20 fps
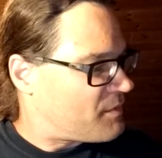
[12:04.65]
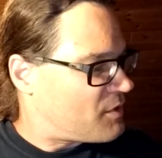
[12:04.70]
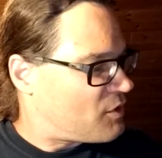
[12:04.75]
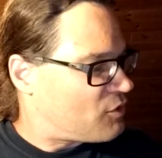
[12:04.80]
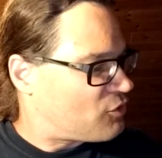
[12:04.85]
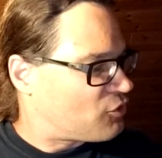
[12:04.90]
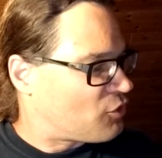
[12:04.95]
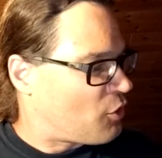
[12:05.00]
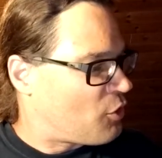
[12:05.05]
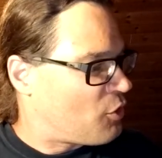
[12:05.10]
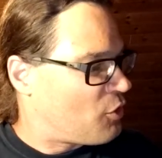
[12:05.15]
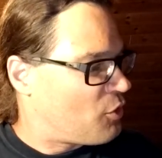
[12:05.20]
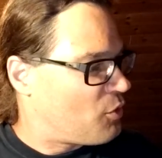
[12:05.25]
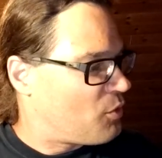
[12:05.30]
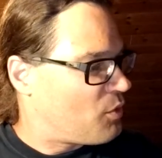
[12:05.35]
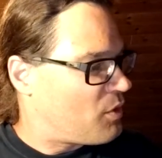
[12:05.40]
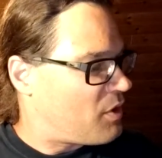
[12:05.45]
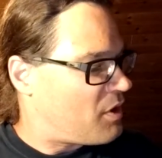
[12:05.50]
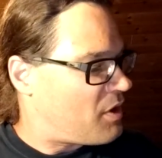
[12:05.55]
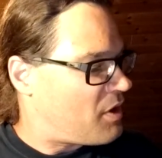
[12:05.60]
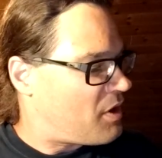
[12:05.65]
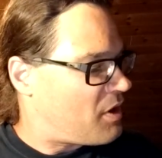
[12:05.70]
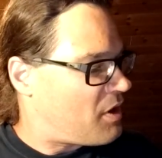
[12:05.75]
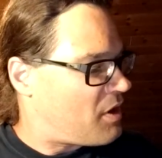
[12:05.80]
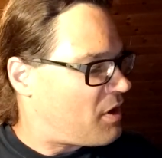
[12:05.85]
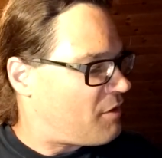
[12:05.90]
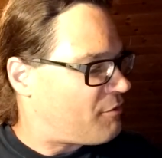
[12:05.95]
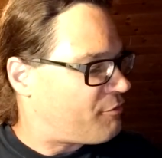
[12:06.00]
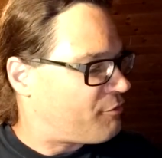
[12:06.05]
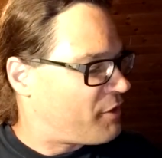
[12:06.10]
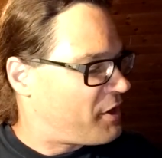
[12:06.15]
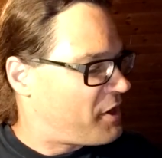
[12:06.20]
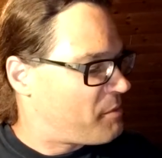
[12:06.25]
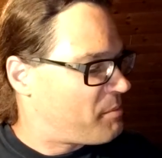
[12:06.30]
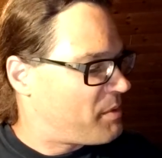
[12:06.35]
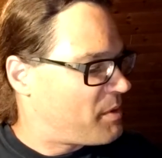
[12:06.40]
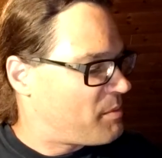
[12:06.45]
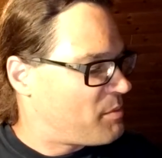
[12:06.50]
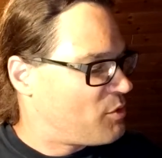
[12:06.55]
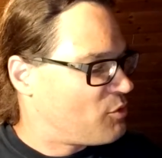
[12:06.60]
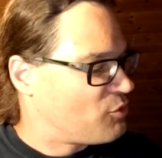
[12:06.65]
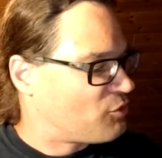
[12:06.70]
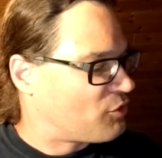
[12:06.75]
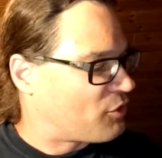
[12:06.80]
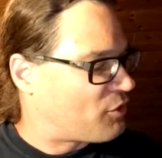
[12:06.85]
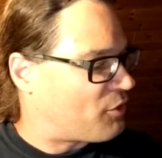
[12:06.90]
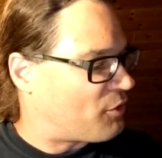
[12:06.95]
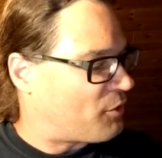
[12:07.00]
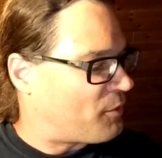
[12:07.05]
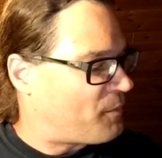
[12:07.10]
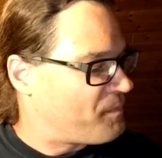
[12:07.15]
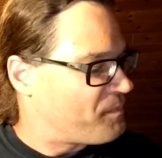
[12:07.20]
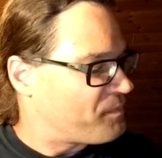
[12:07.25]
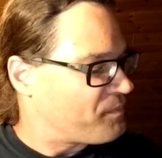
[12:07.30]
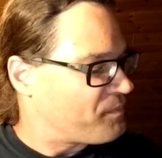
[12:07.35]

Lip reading: So, Free to Be Musical,